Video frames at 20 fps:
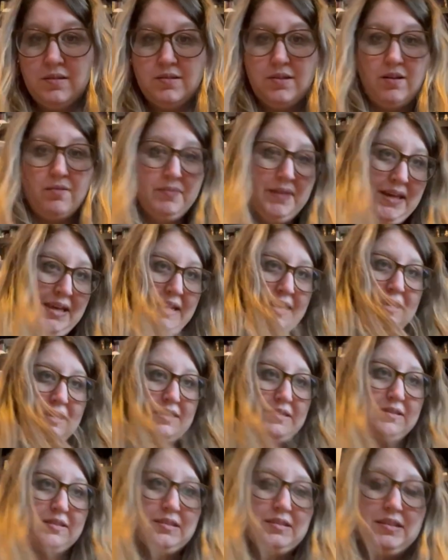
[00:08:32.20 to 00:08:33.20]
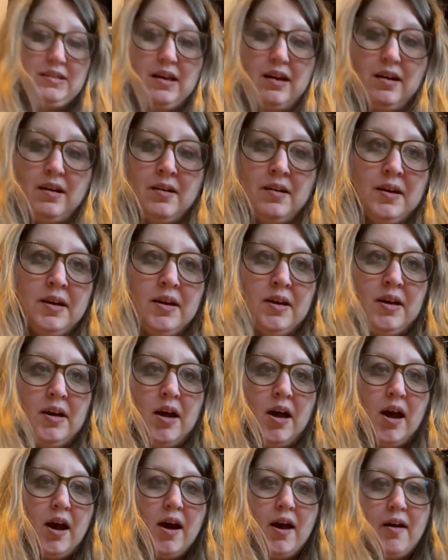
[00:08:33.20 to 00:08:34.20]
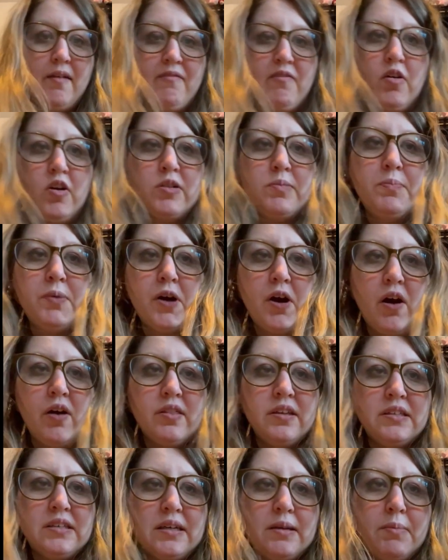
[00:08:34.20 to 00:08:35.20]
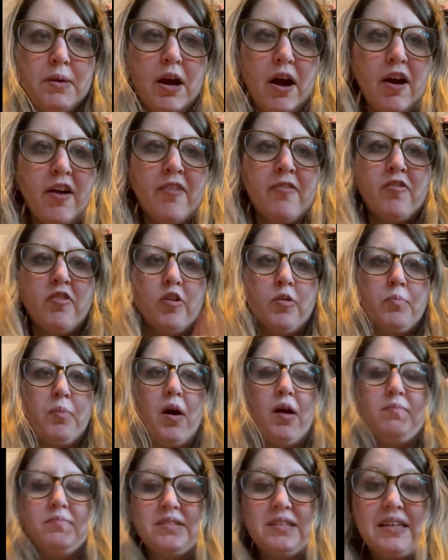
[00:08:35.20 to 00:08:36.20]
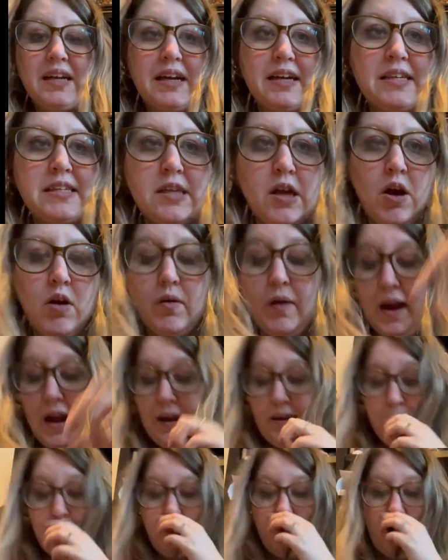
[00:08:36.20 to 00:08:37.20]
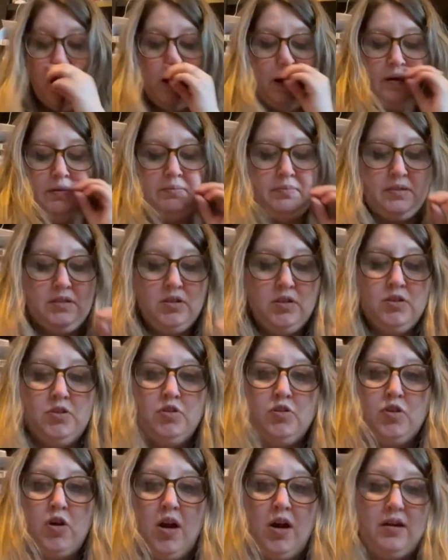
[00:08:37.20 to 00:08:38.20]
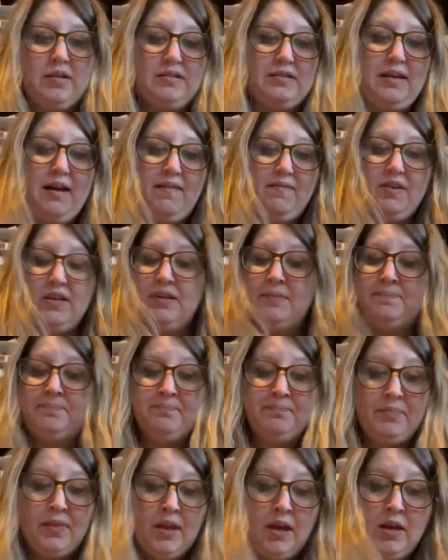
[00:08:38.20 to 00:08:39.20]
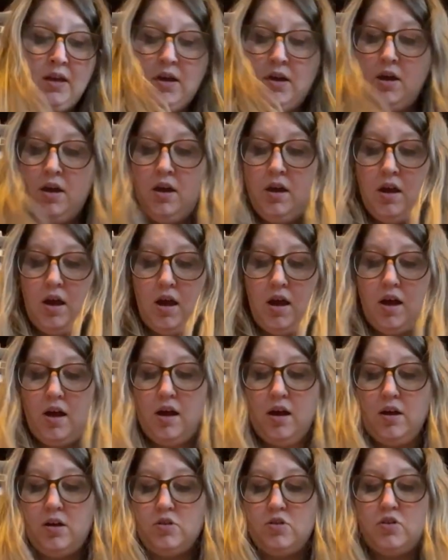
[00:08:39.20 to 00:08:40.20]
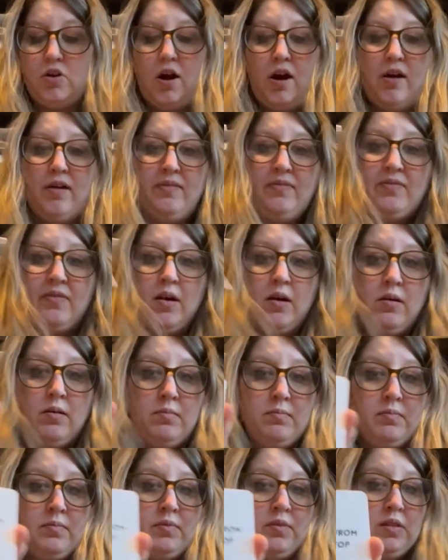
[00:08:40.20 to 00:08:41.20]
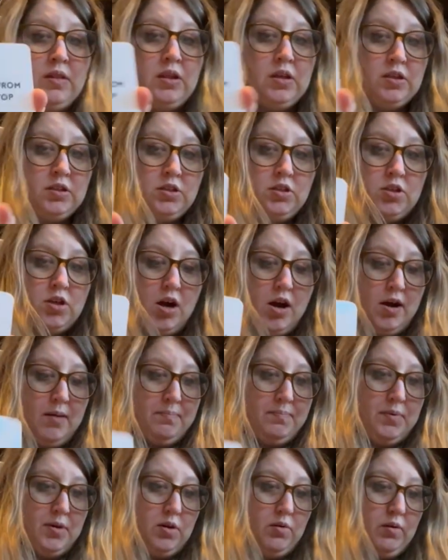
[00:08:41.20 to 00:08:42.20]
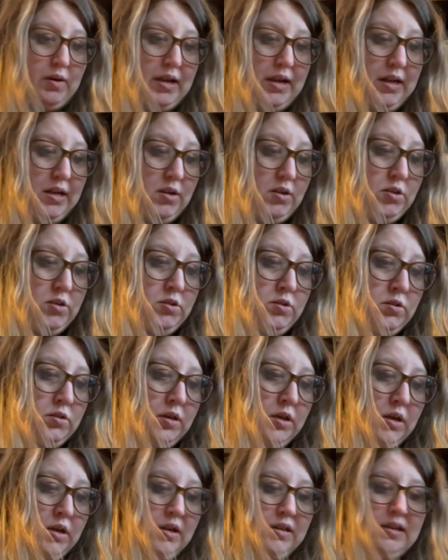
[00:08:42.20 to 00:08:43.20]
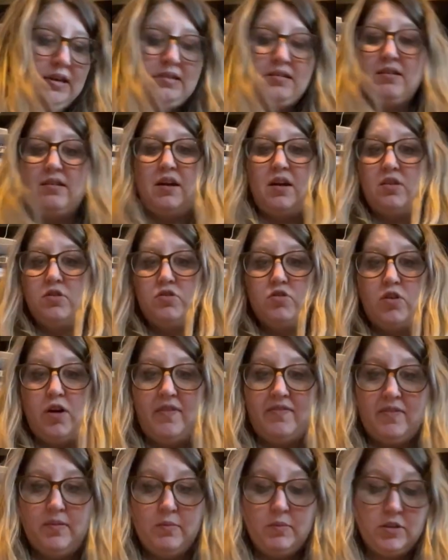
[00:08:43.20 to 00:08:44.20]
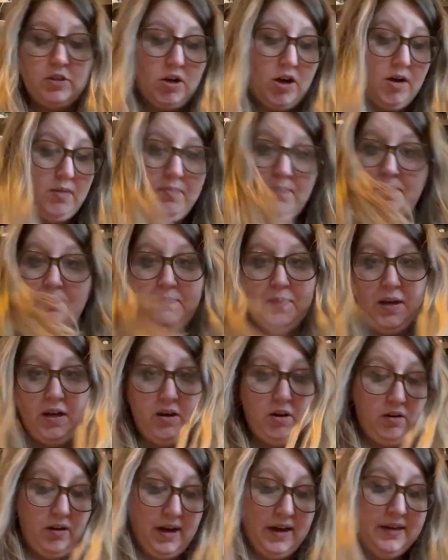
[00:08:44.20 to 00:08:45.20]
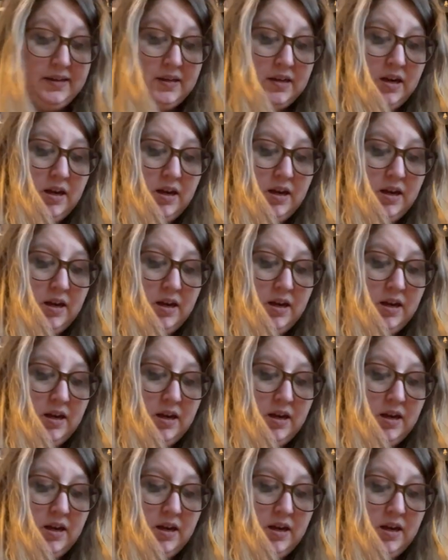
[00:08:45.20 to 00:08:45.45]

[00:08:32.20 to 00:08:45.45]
So this is the 4th book on the TBR for prompt 6. Okay, prompt draw 7. Draw from the top. Okay, that's another draw from the top, but all right.